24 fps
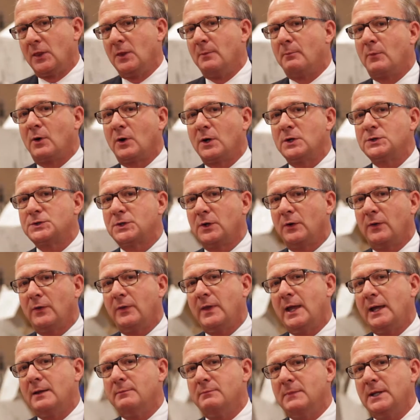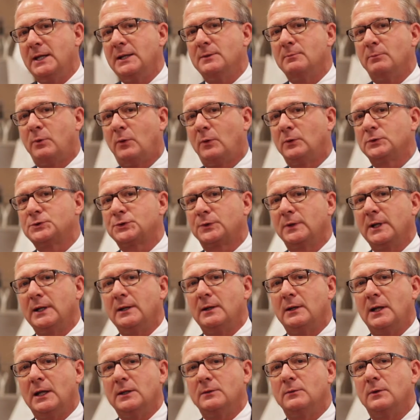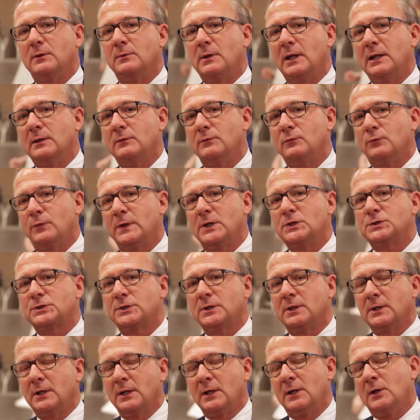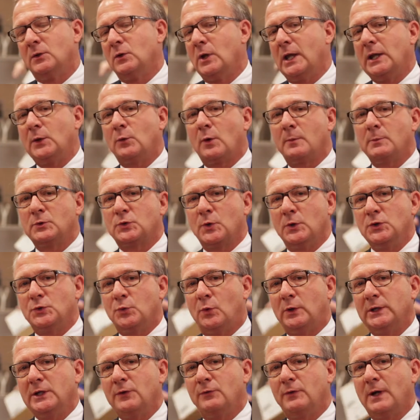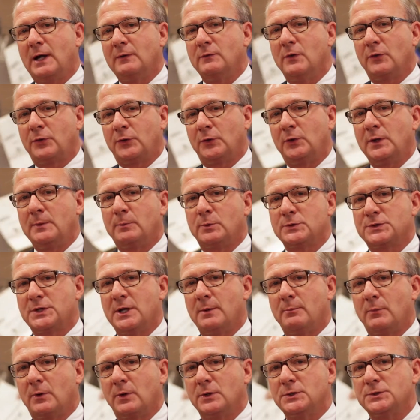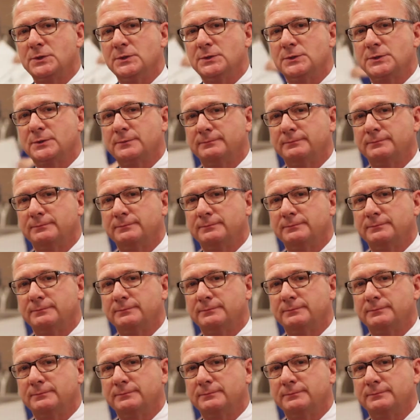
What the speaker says: The margin on that meat and poultry and fish, anywhere between 25 to 30% margins.